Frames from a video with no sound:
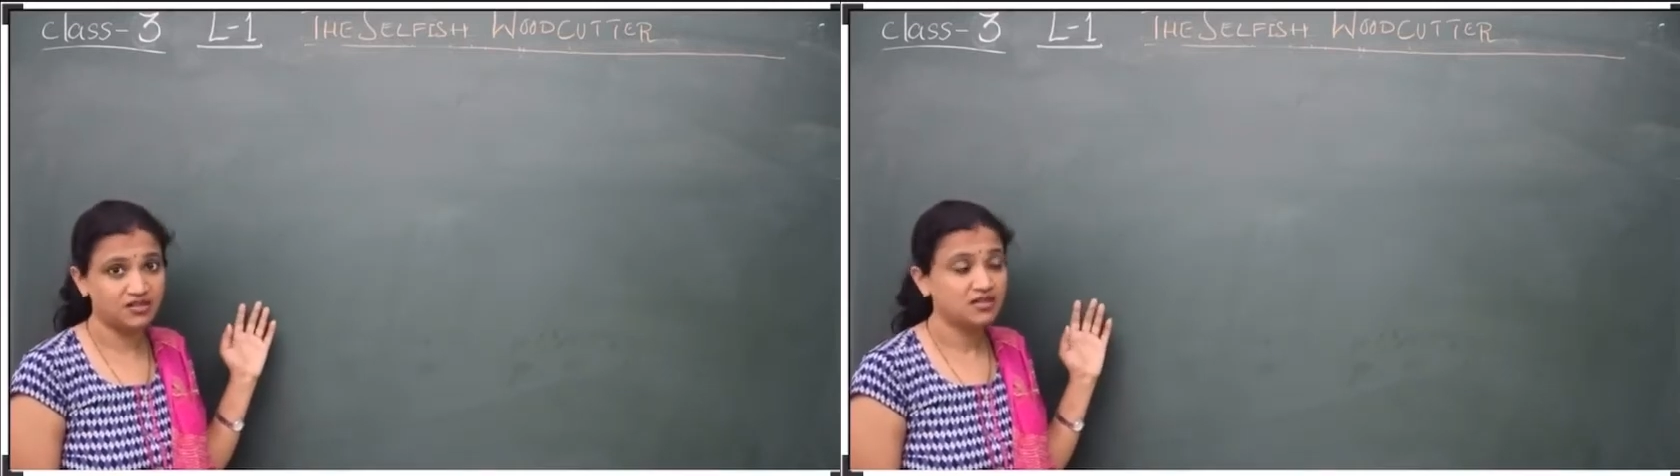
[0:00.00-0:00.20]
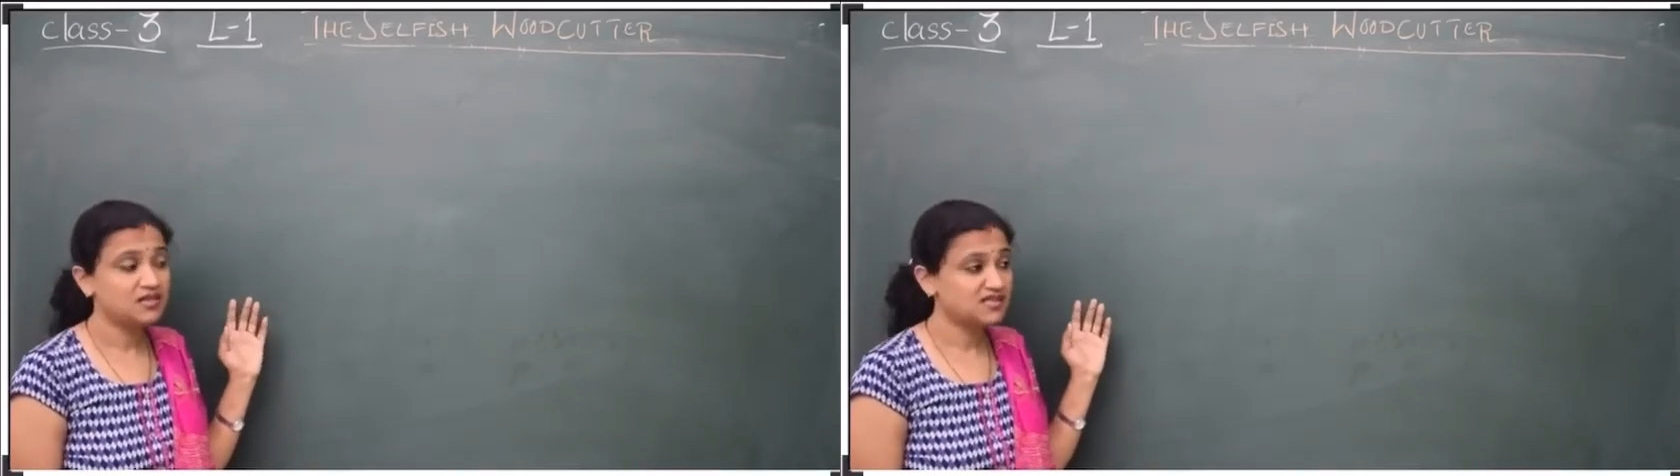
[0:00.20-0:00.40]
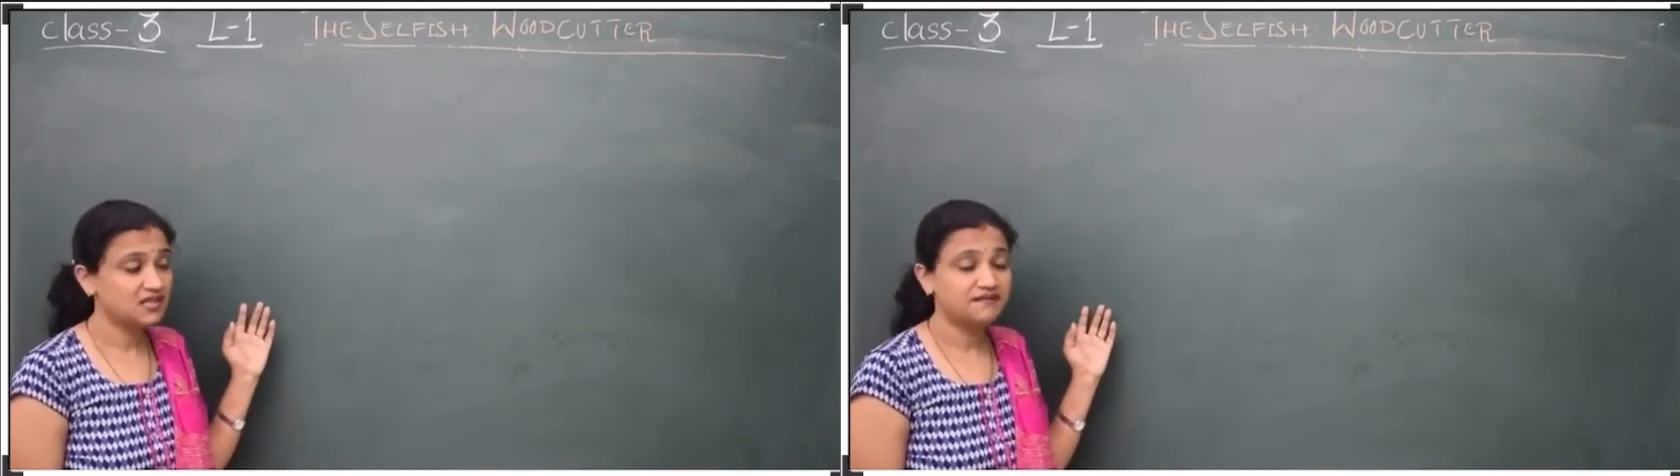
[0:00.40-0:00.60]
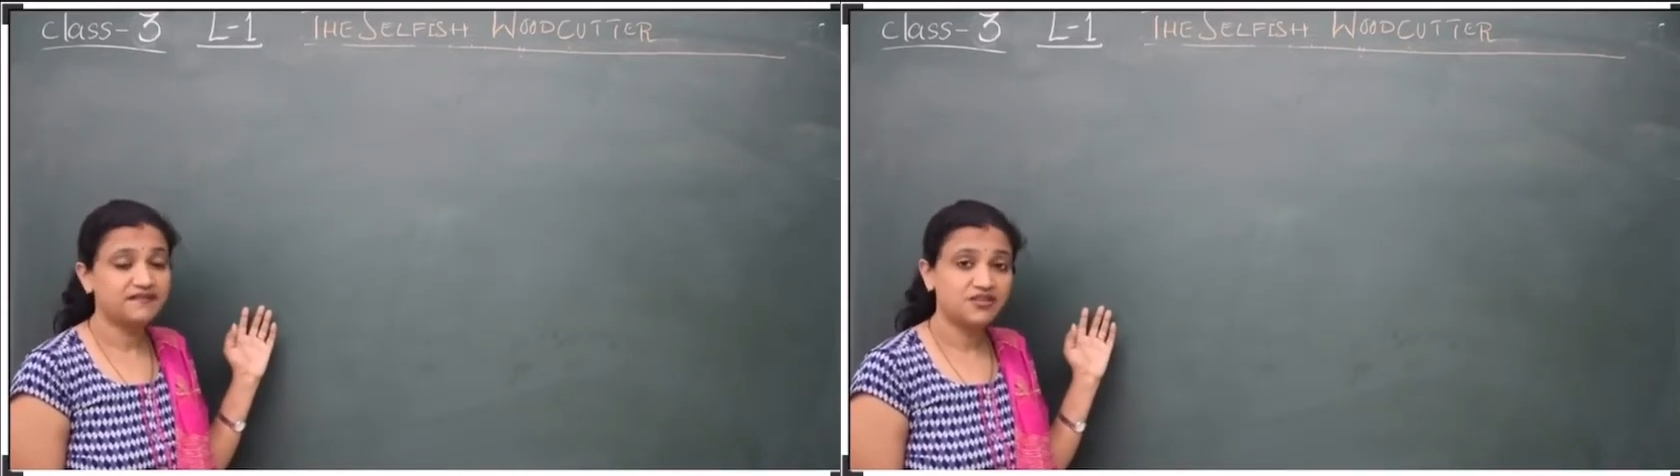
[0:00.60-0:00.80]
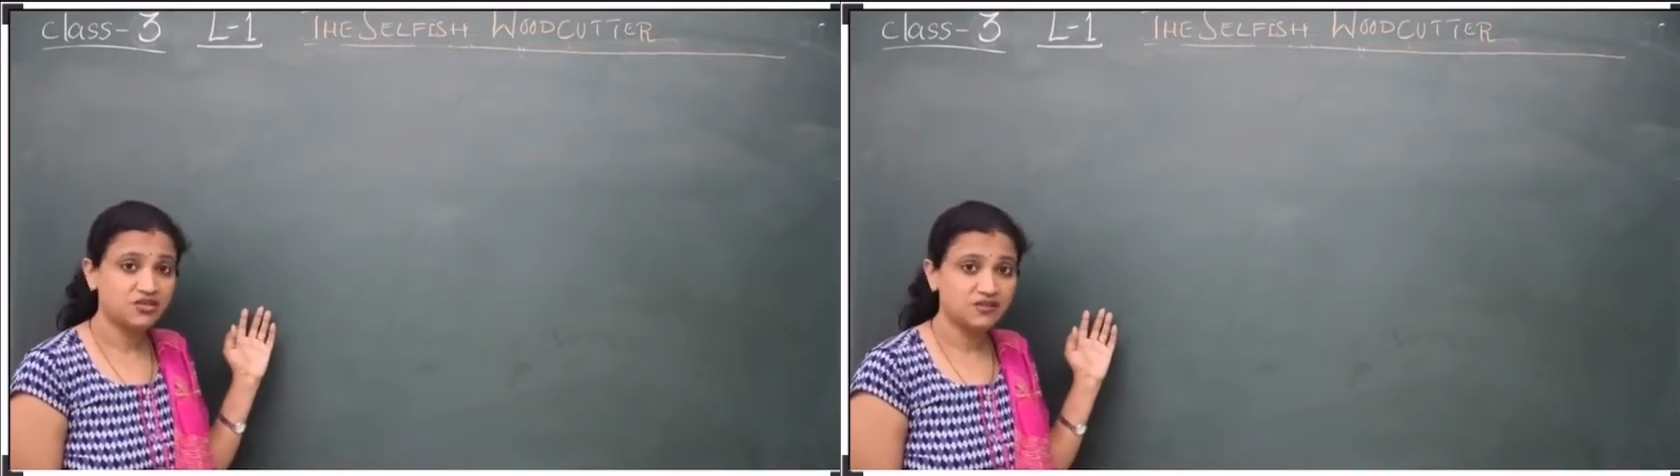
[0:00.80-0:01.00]

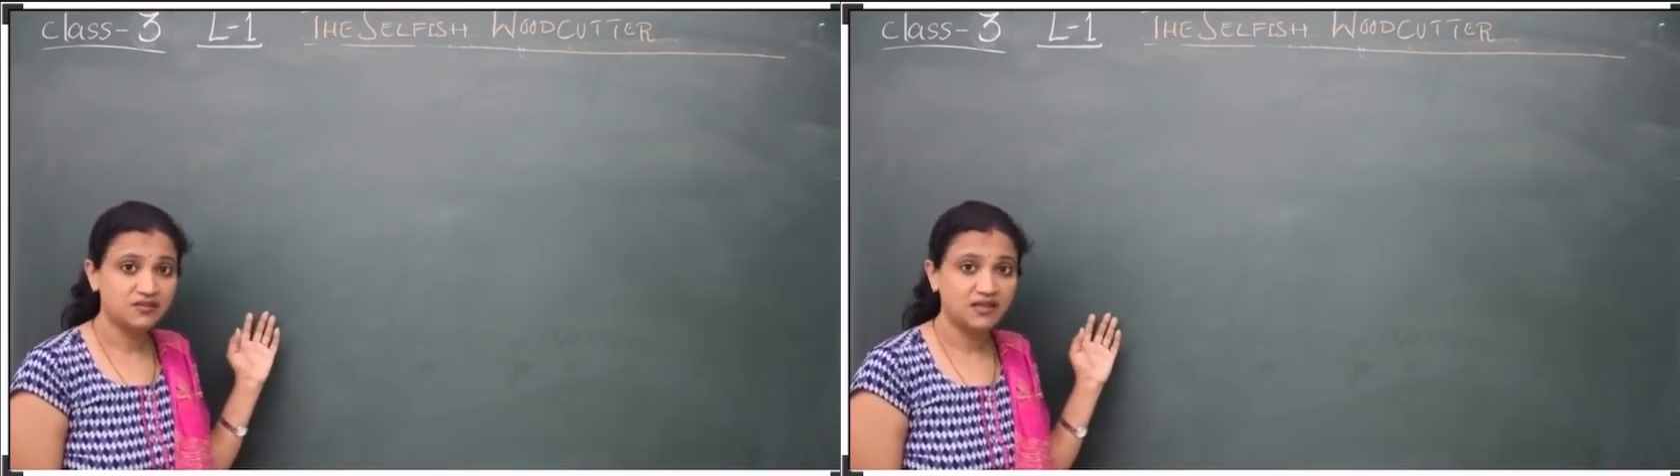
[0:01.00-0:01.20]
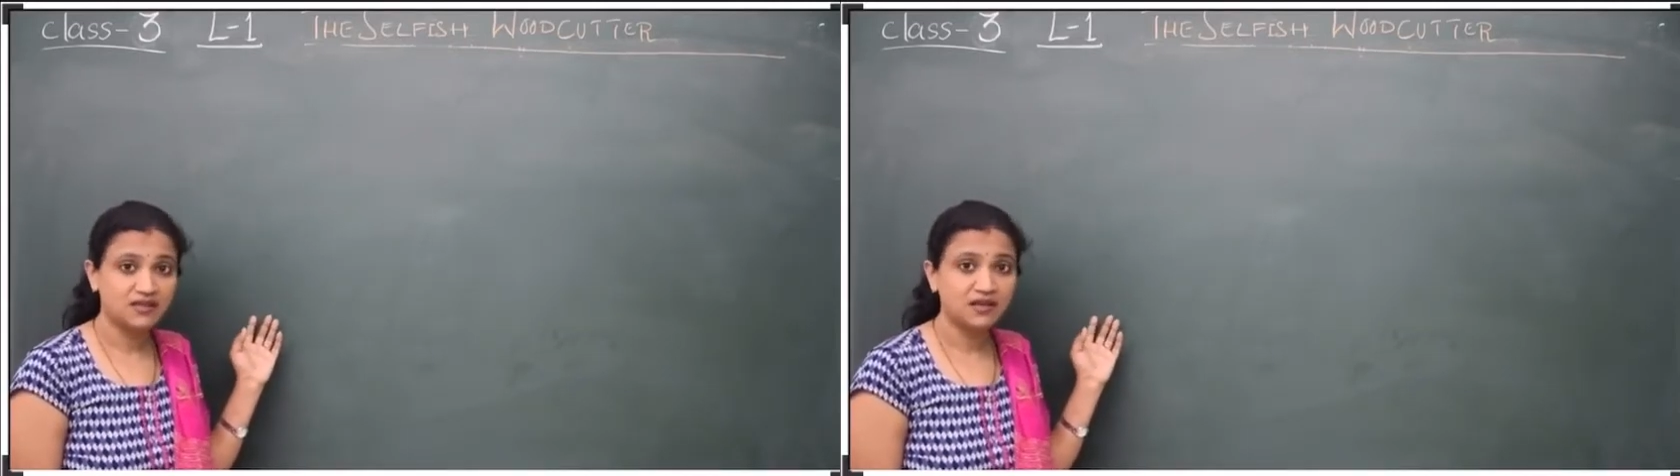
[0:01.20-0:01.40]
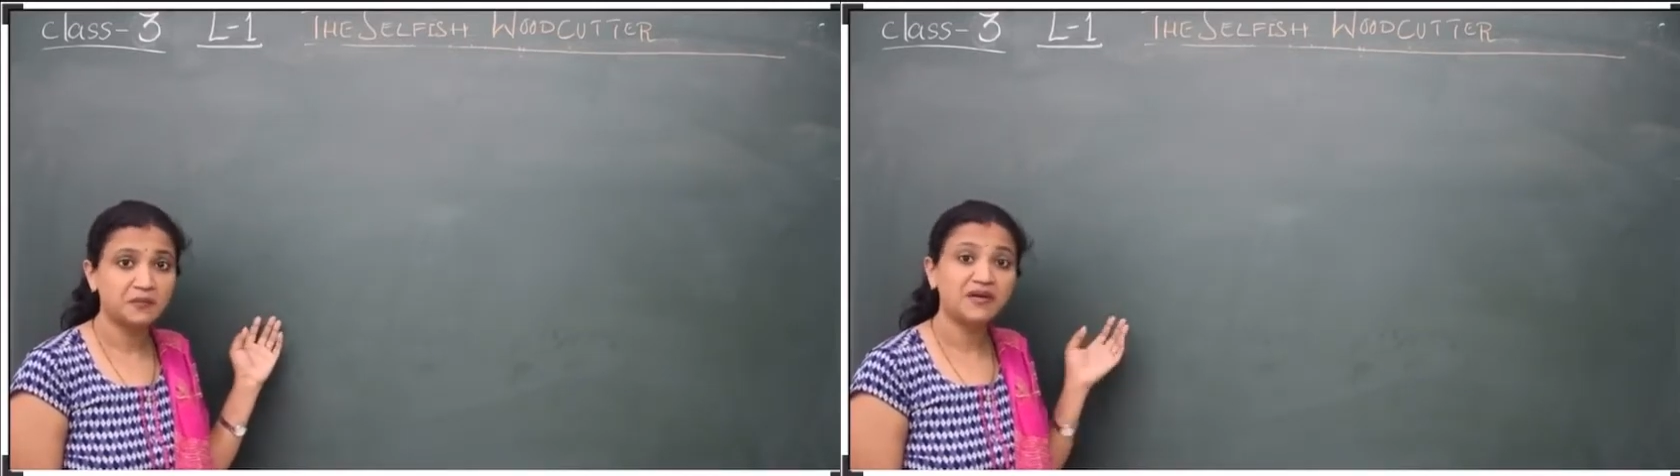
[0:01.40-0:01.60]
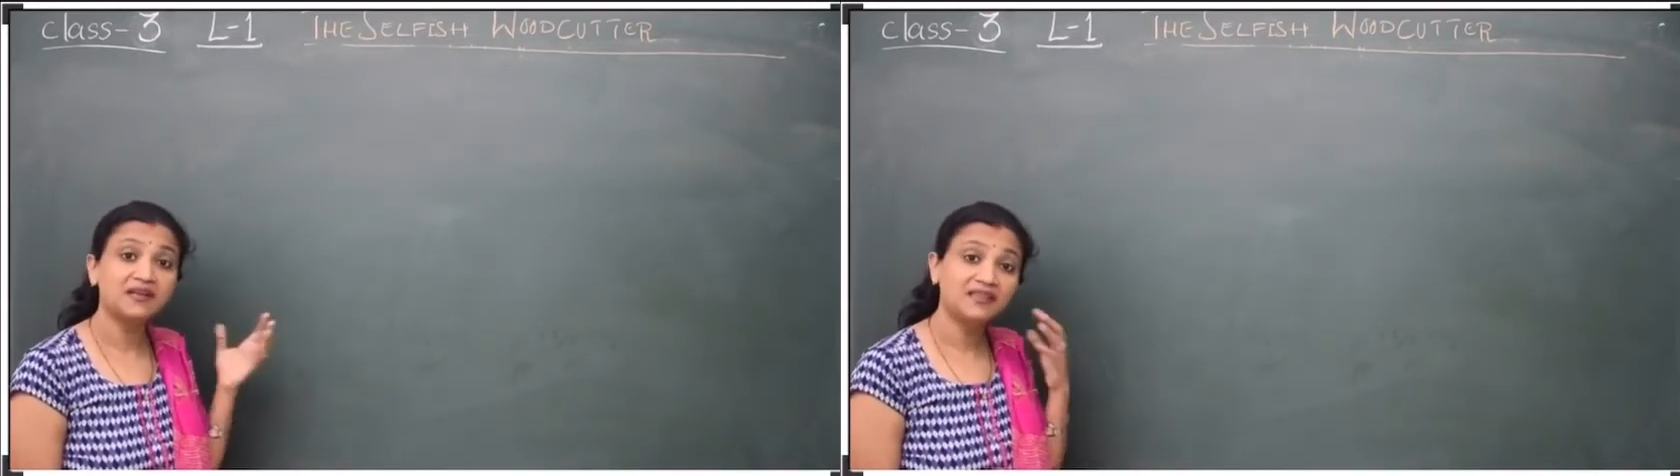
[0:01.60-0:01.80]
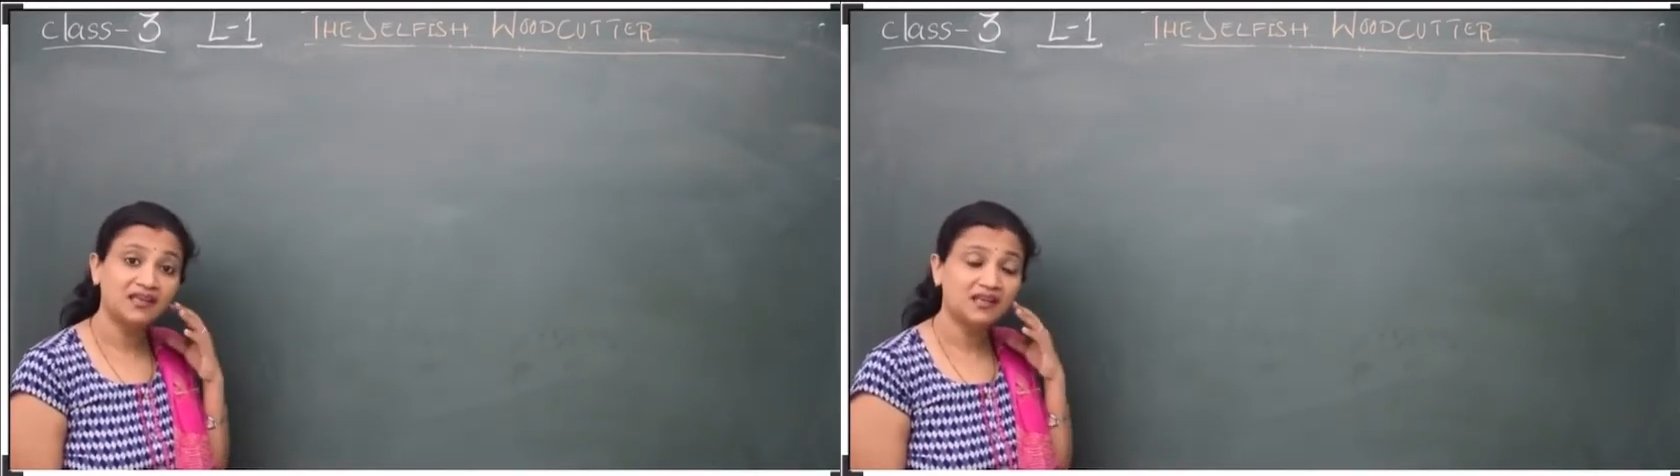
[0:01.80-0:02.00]
Selfish is nothing but
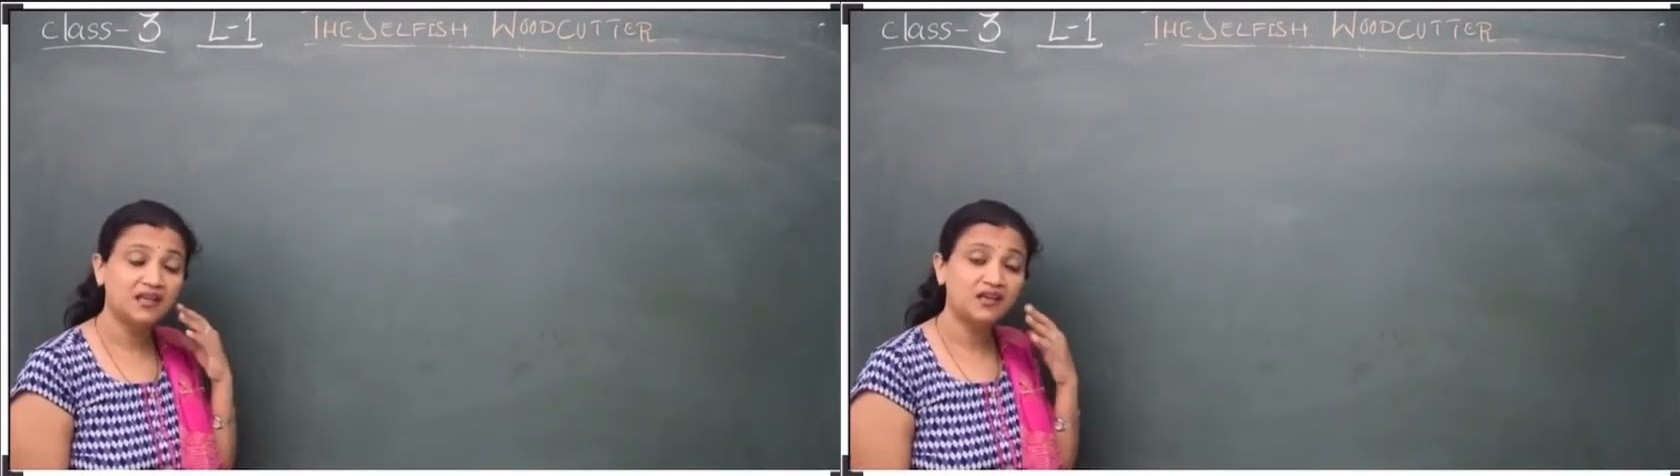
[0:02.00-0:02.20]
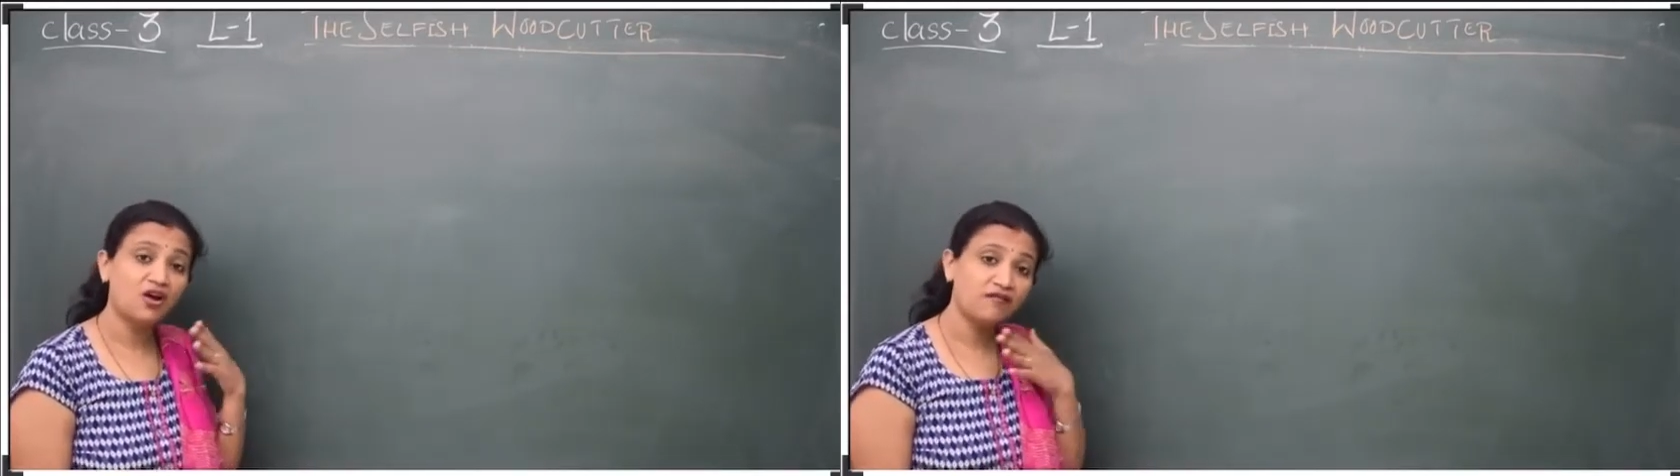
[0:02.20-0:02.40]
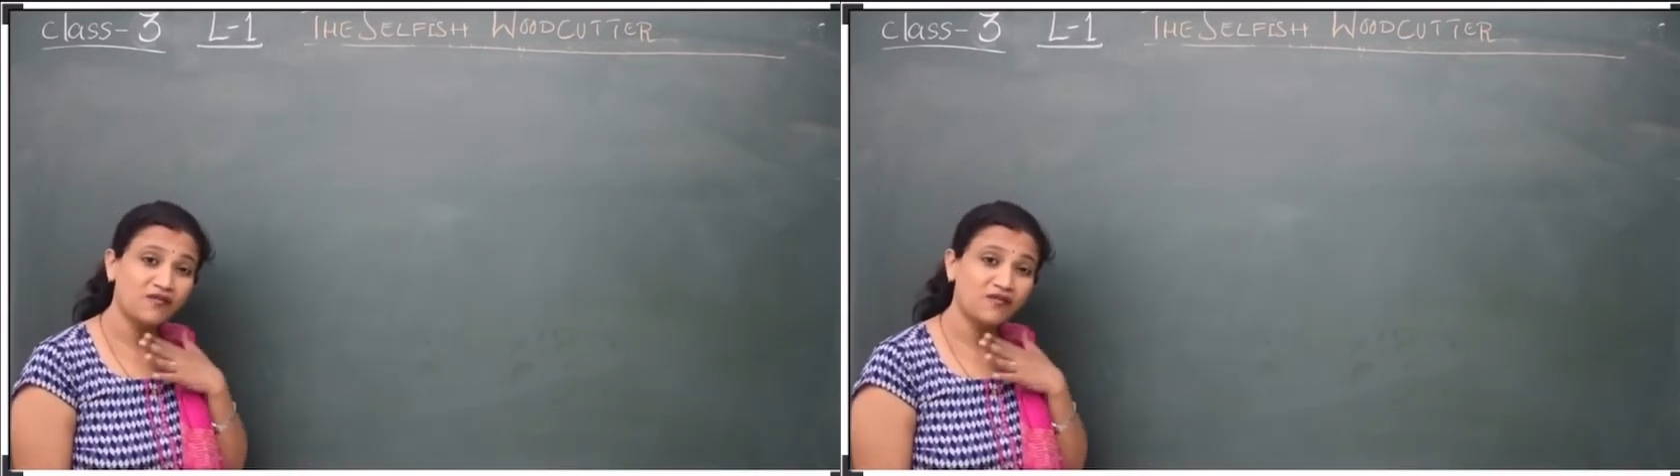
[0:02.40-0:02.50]
thinking of